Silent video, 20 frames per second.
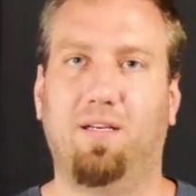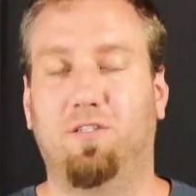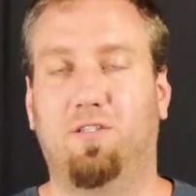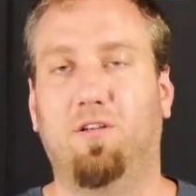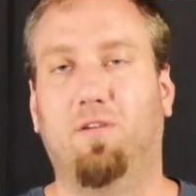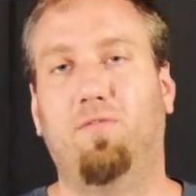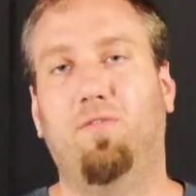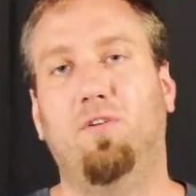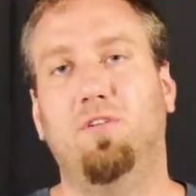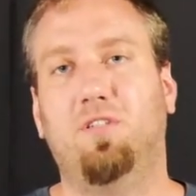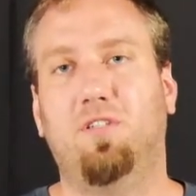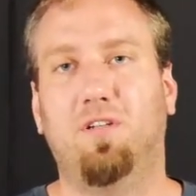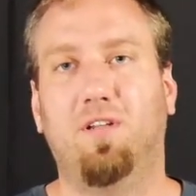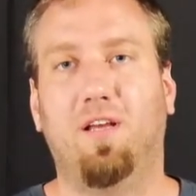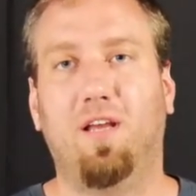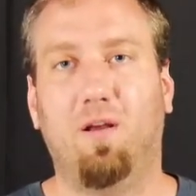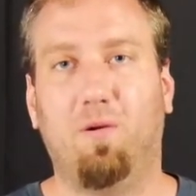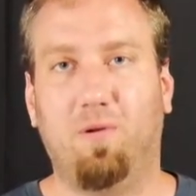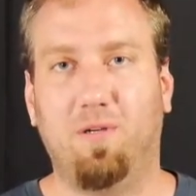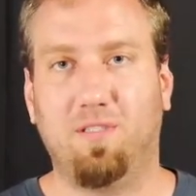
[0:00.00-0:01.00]
So fortunately,
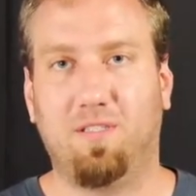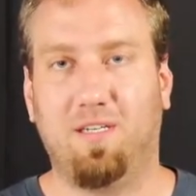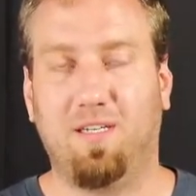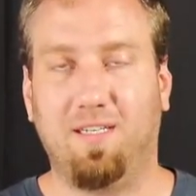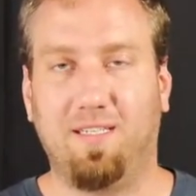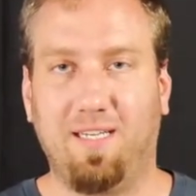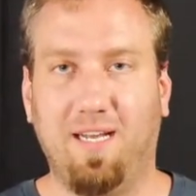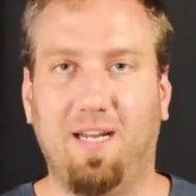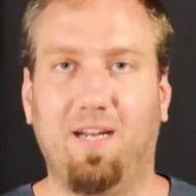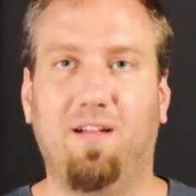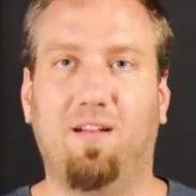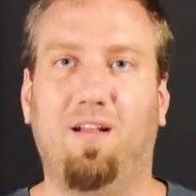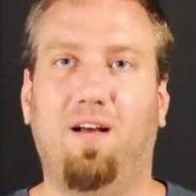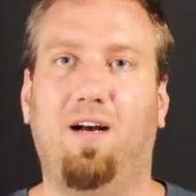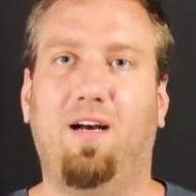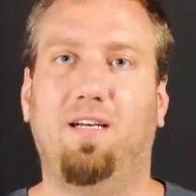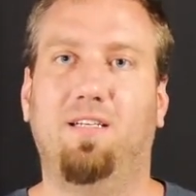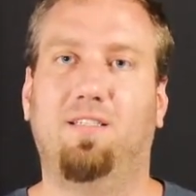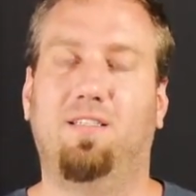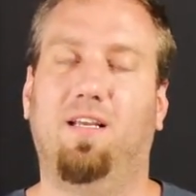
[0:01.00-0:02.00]
it wasn't a data
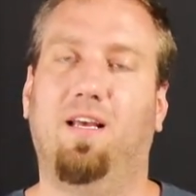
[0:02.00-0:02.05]
loss.